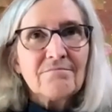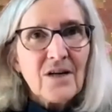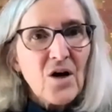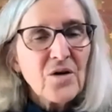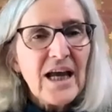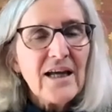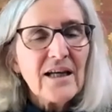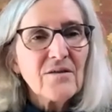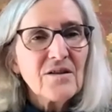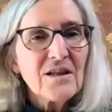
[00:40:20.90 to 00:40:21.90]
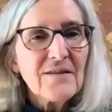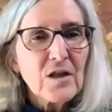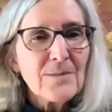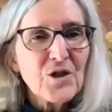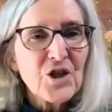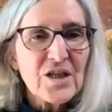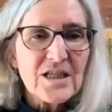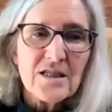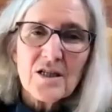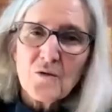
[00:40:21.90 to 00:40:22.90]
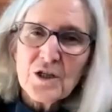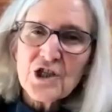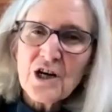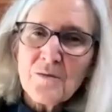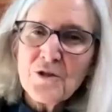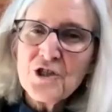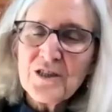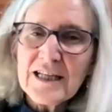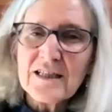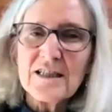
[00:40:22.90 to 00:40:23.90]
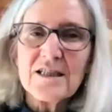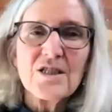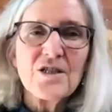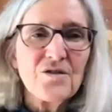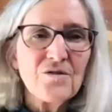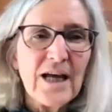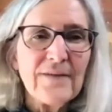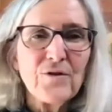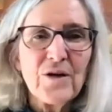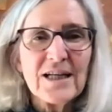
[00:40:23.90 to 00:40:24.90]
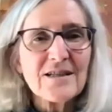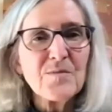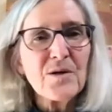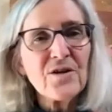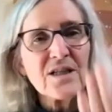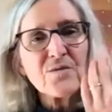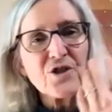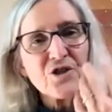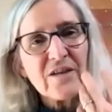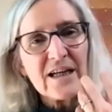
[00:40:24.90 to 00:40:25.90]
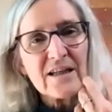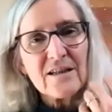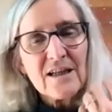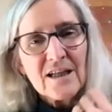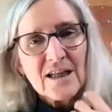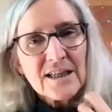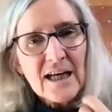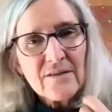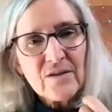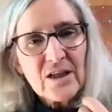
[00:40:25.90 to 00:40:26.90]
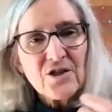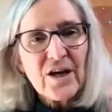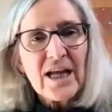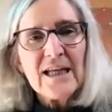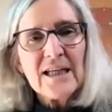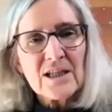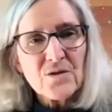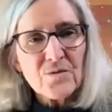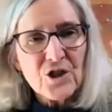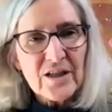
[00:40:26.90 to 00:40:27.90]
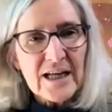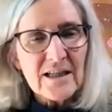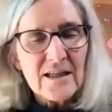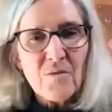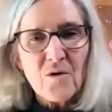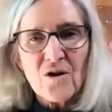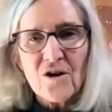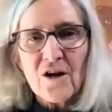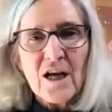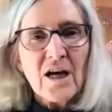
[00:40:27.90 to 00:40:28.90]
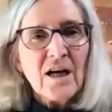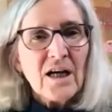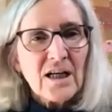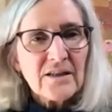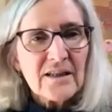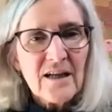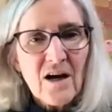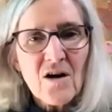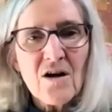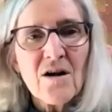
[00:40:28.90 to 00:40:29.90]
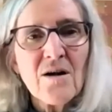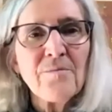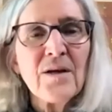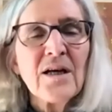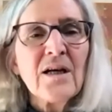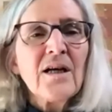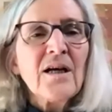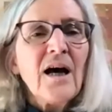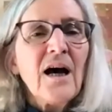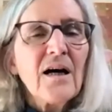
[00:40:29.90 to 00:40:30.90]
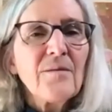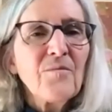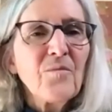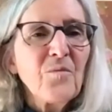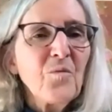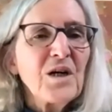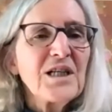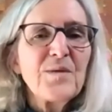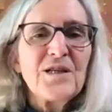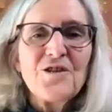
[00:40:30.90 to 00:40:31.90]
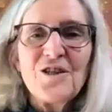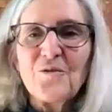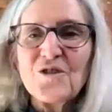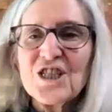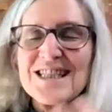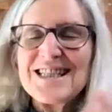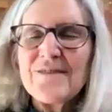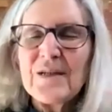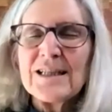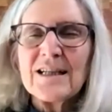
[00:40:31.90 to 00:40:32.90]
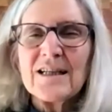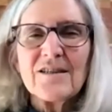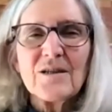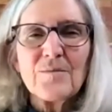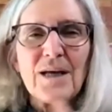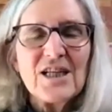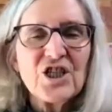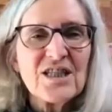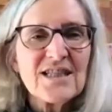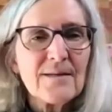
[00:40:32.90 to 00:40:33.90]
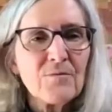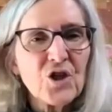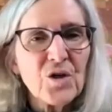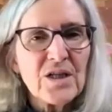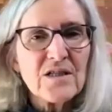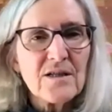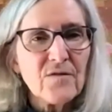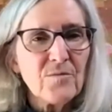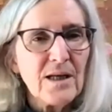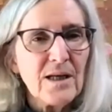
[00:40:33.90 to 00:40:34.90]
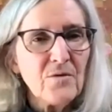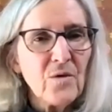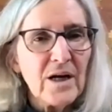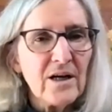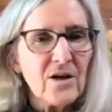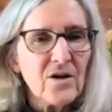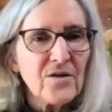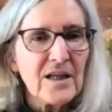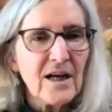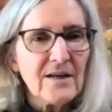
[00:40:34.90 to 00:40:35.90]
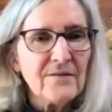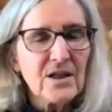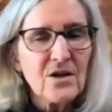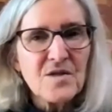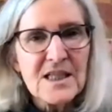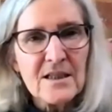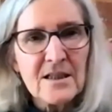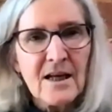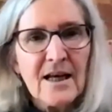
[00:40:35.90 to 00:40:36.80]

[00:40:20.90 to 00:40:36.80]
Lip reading: okay, giving them choice, which arm would you like it? Have you had experience? Would you like an IV in your hand? Would you like it more on the arm? What has been, just giving the patient some choice over maybe where the IV goes in,